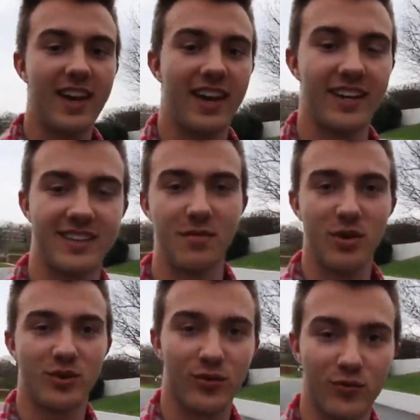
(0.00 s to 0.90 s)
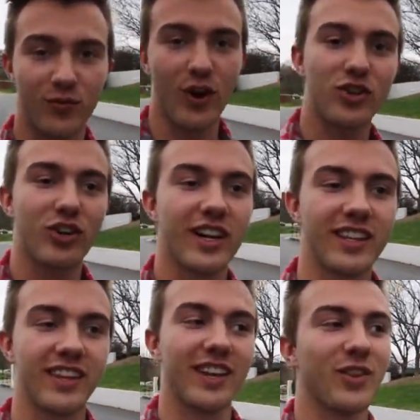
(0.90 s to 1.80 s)
and it's the most
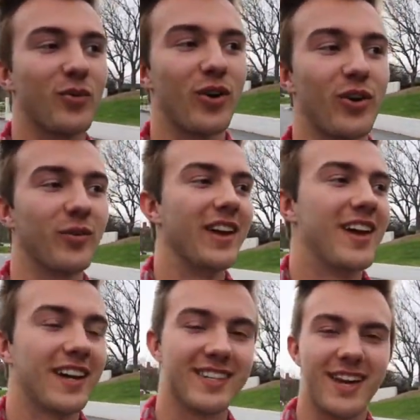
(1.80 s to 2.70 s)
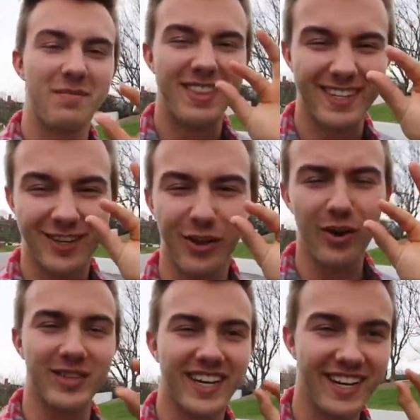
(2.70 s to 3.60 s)
frustrating thing in the world because I'm this close.